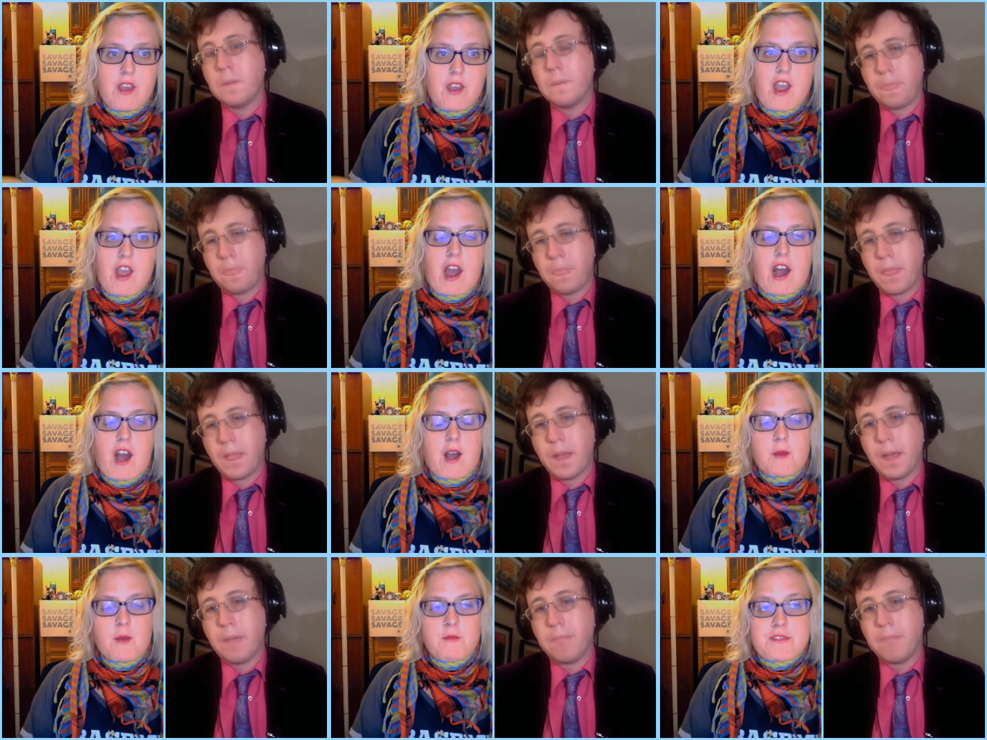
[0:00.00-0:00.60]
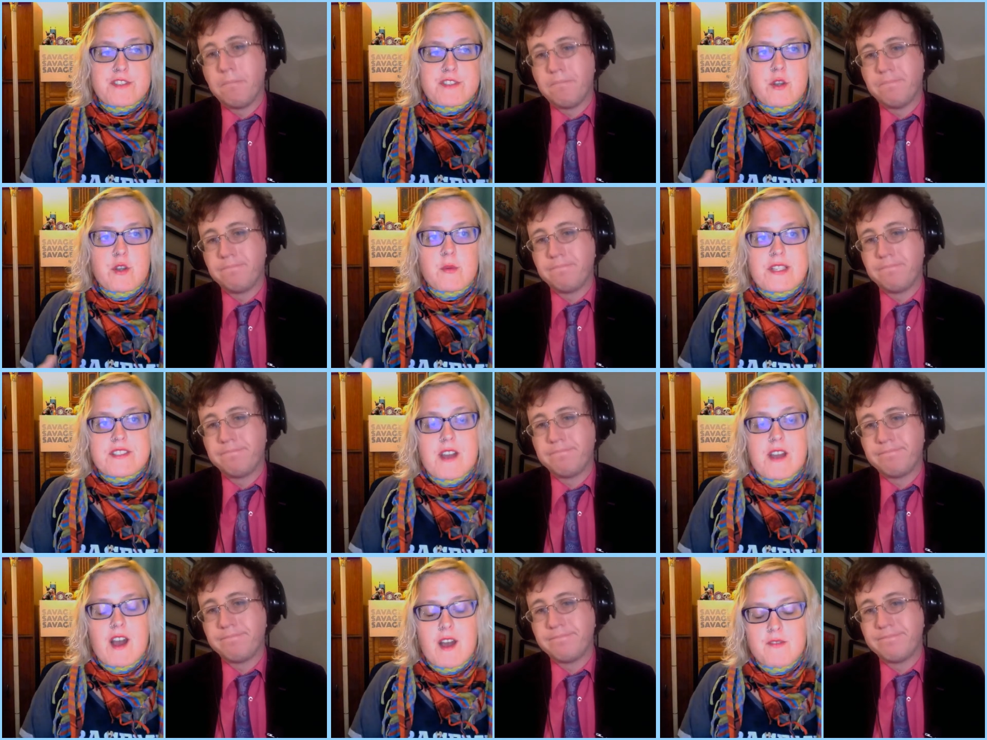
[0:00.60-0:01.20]
Speaker 1: Yeah. Um, so
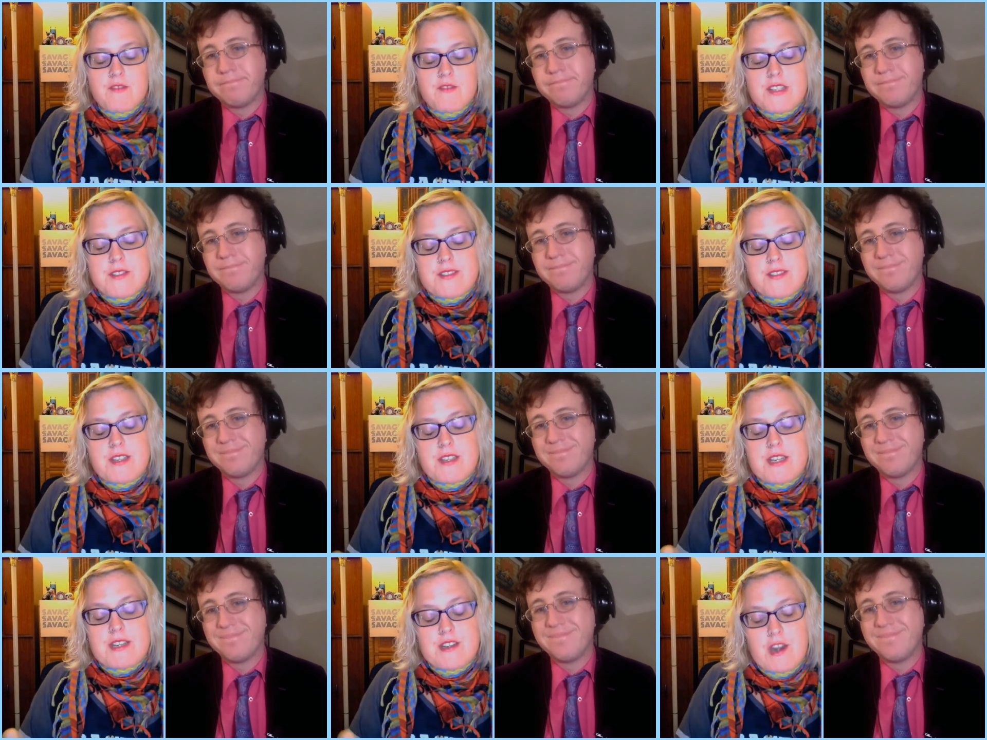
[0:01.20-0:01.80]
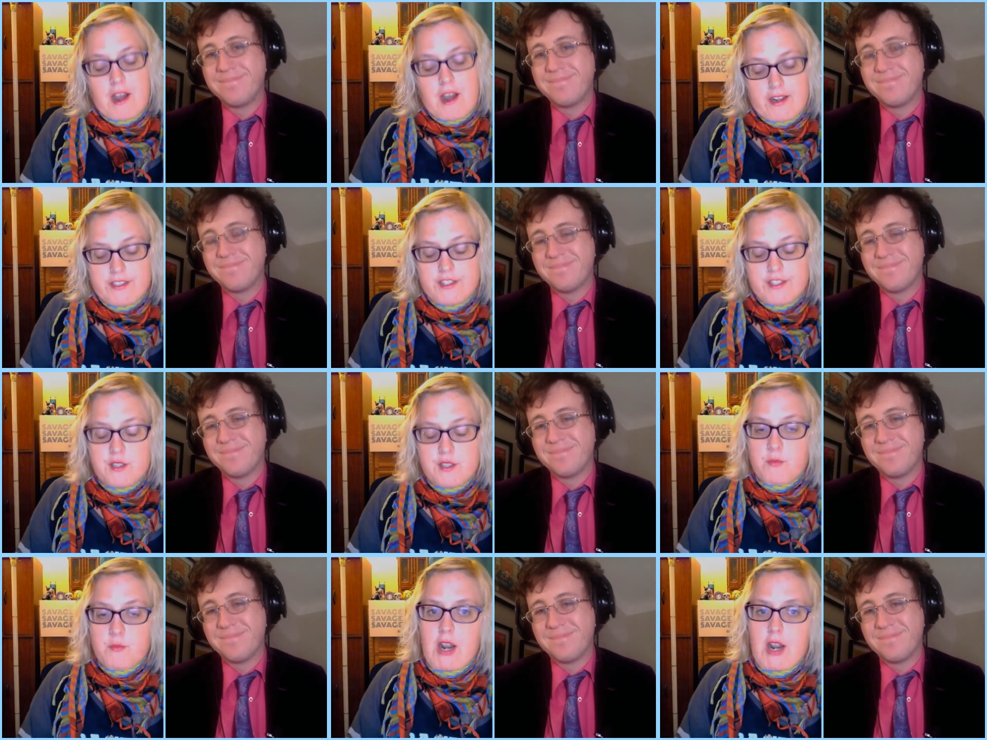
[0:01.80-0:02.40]
it's obviously not
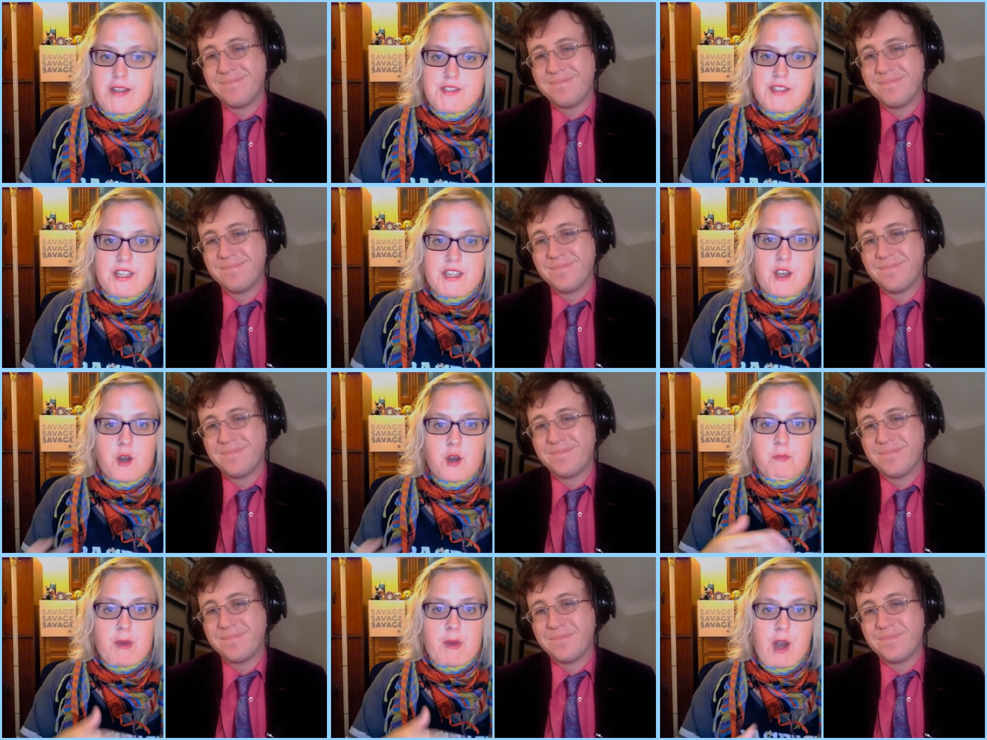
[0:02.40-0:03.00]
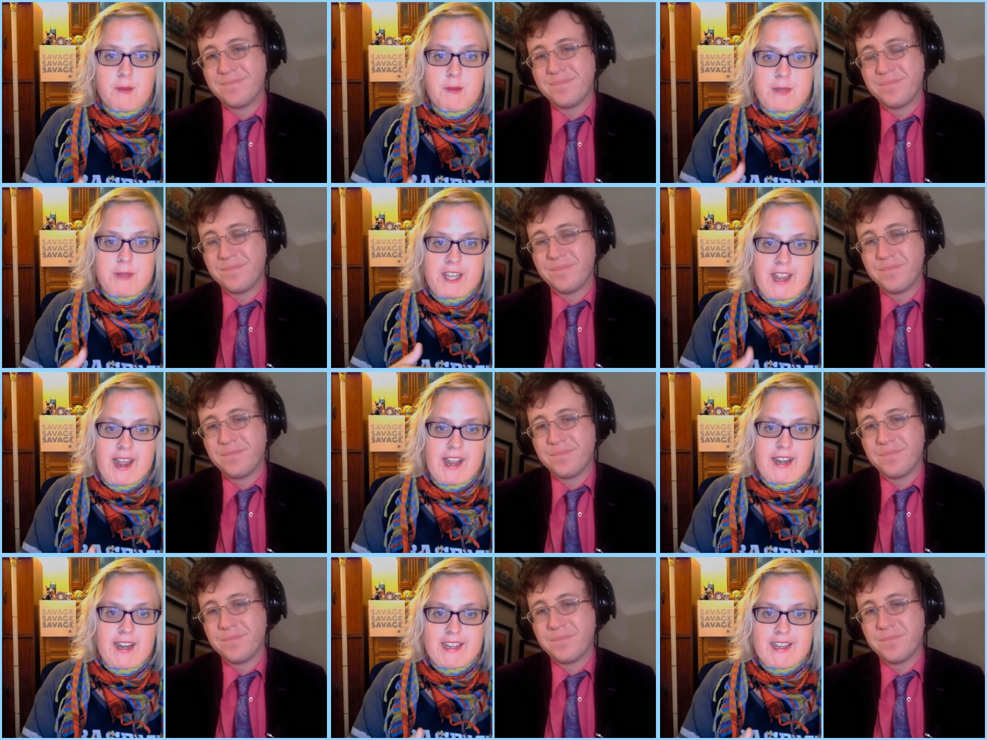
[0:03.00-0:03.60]
surprising Obama
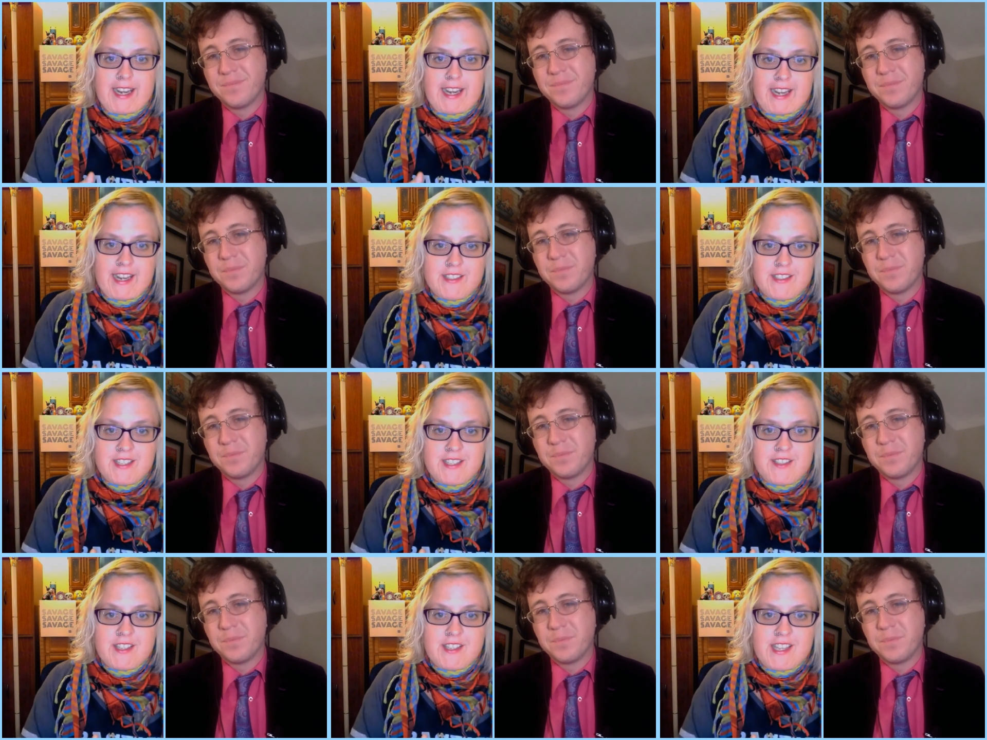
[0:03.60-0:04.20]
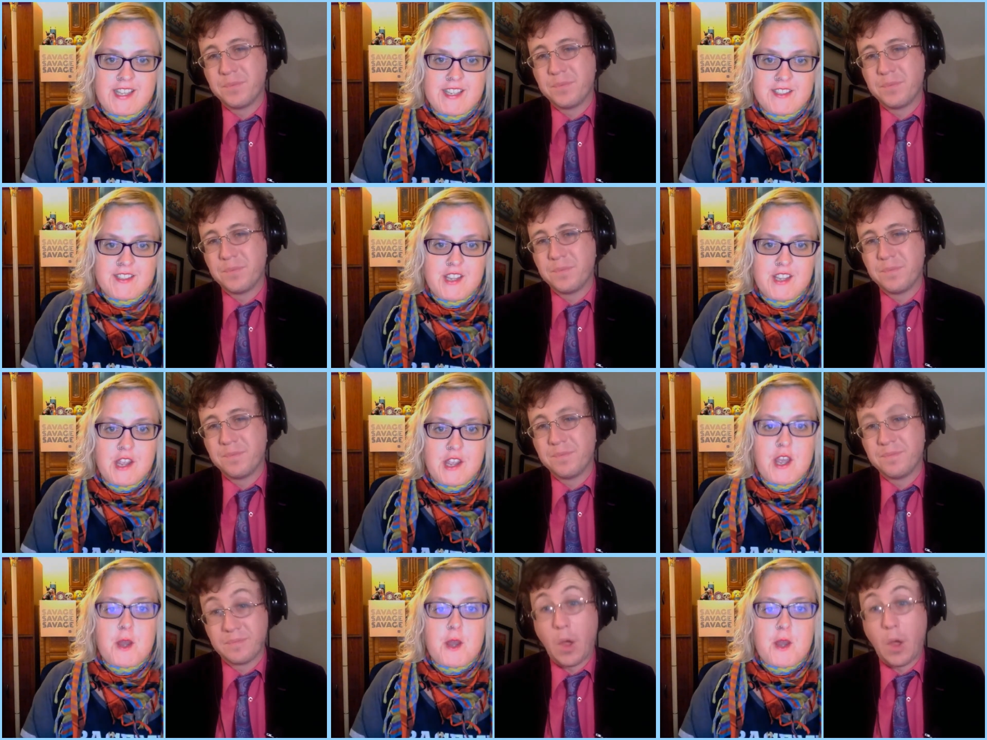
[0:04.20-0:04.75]
had a hand in this.